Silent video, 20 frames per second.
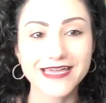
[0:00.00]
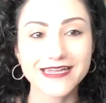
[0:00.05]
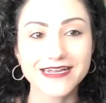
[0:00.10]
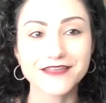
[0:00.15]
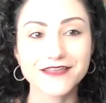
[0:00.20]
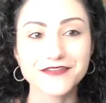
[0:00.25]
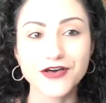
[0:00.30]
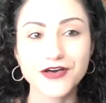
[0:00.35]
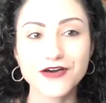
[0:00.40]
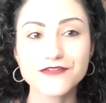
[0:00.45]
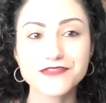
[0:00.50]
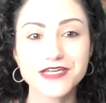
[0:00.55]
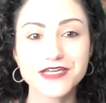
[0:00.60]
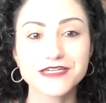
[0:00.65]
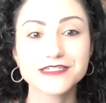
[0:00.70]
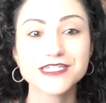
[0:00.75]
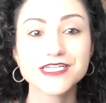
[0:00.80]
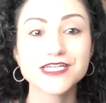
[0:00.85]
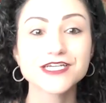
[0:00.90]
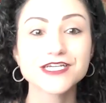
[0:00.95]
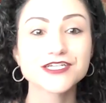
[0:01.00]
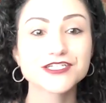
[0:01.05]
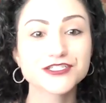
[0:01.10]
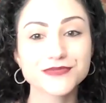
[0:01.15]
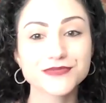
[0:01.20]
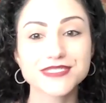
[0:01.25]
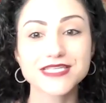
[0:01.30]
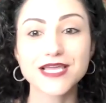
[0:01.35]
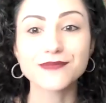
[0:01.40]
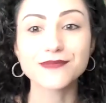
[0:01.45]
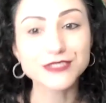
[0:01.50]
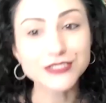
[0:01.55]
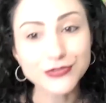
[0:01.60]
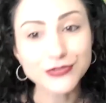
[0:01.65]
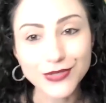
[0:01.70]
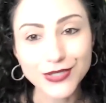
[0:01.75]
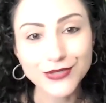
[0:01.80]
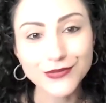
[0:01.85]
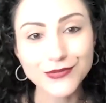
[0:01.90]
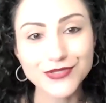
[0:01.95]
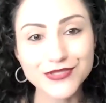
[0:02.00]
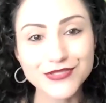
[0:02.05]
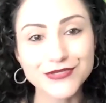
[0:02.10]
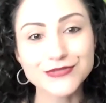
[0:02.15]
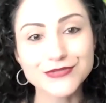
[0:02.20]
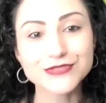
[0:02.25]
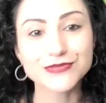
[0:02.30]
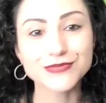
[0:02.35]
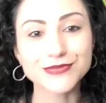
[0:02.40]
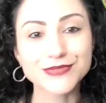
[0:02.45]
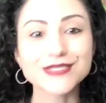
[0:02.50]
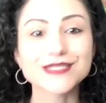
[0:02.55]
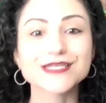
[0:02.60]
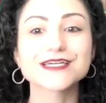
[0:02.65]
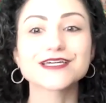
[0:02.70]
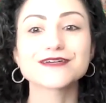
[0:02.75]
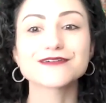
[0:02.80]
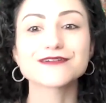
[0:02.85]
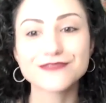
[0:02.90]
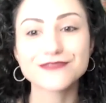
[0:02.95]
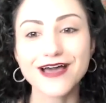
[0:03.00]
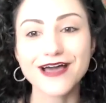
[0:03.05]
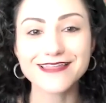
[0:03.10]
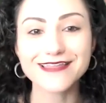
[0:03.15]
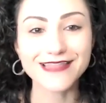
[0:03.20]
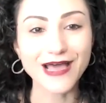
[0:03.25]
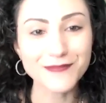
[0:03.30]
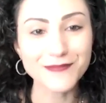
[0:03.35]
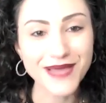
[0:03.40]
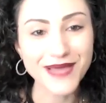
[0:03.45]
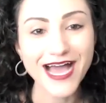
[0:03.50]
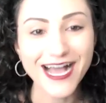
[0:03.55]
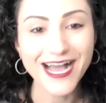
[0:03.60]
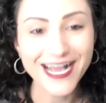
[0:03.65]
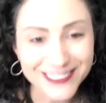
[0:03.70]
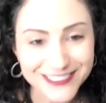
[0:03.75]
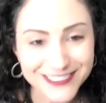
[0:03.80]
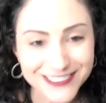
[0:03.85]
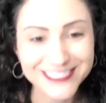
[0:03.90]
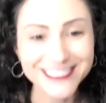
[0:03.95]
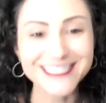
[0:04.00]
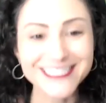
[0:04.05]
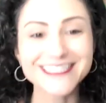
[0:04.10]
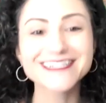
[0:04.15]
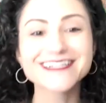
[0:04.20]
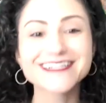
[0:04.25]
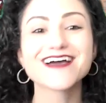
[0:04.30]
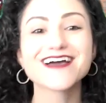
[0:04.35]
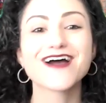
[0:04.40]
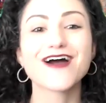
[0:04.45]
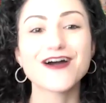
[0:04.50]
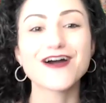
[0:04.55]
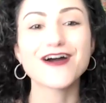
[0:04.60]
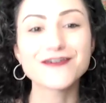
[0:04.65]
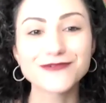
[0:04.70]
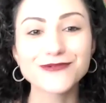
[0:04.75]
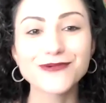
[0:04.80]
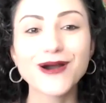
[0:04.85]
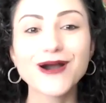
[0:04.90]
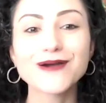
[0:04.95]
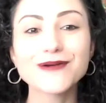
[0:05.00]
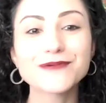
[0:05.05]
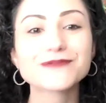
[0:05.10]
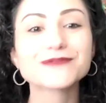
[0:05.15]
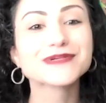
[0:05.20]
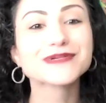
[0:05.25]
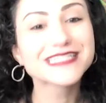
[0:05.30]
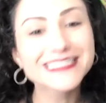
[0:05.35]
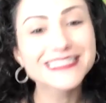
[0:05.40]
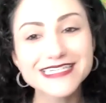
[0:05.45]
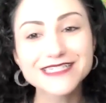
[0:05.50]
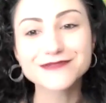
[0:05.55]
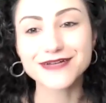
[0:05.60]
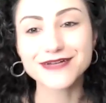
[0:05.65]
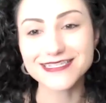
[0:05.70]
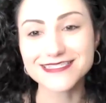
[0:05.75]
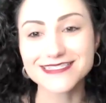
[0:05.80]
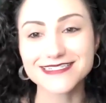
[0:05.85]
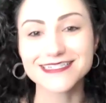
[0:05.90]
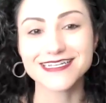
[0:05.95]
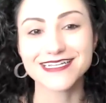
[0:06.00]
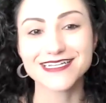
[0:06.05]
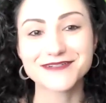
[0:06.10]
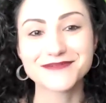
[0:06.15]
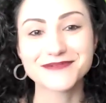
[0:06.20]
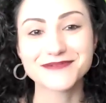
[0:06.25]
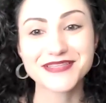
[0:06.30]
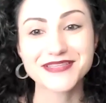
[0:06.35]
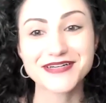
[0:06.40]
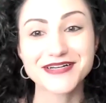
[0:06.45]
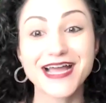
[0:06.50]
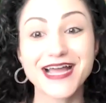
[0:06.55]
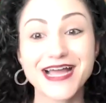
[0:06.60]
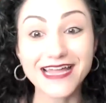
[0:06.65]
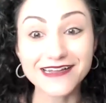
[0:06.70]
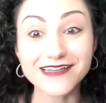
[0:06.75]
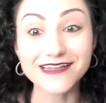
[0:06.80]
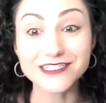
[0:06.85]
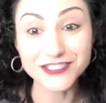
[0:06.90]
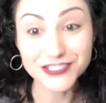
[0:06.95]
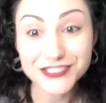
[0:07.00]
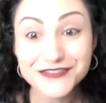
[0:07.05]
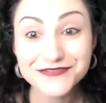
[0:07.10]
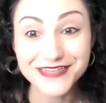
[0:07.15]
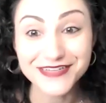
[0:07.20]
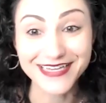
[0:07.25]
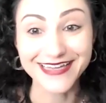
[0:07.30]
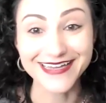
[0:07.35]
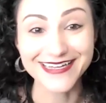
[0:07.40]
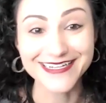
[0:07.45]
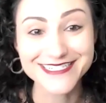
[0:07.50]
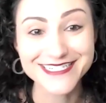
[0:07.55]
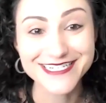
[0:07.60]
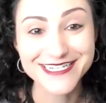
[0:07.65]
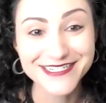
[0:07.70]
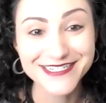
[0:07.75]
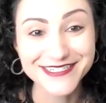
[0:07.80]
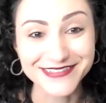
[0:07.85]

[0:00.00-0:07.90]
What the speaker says: And I love that she was able to work with you to really find that passion of what really resonated with her and achieving it too.